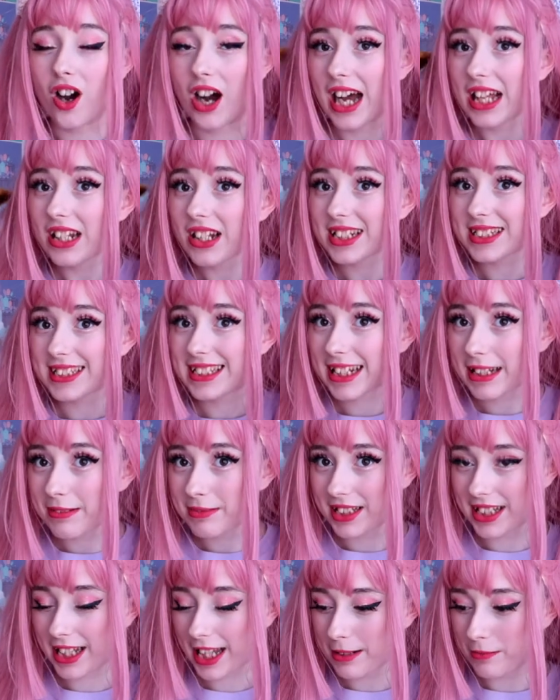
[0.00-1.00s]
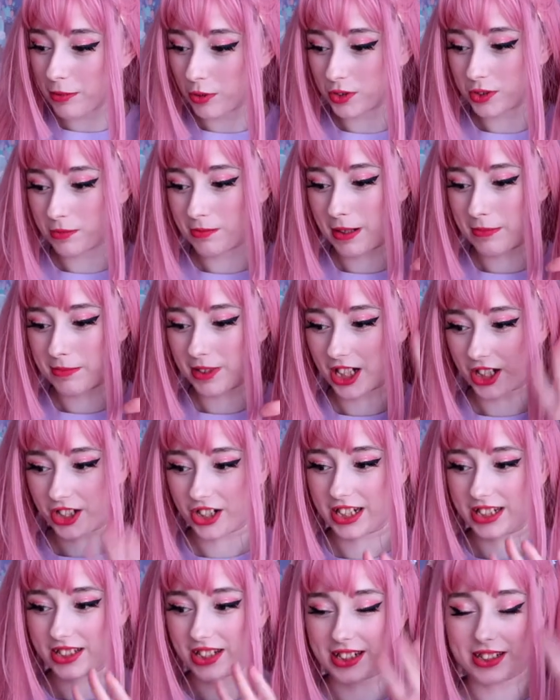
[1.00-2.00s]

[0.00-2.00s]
I like to keep the labels on my plushies.